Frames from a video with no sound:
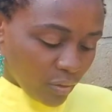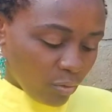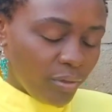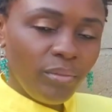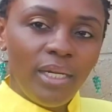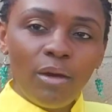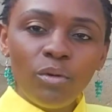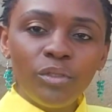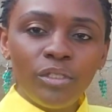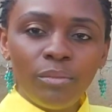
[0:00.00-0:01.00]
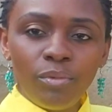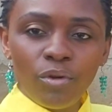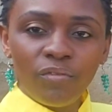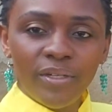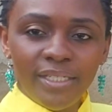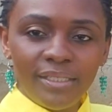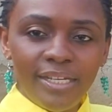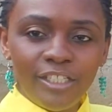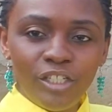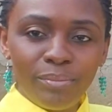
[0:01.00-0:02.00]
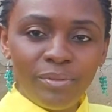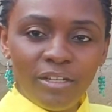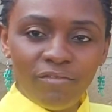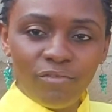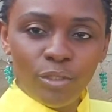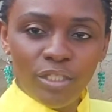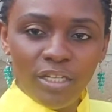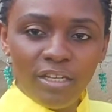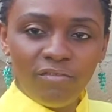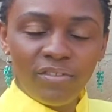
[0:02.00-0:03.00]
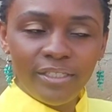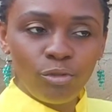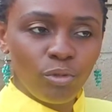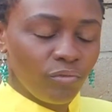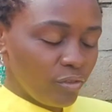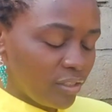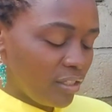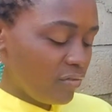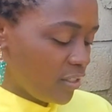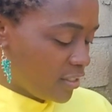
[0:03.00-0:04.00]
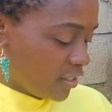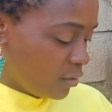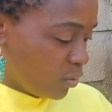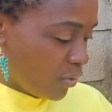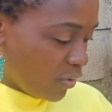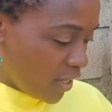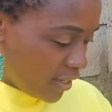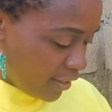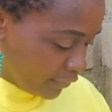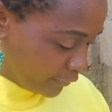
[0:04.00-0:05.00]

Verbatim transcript: When we now go to the book of Isaiah chapter 14 verse 12 to 17 we read,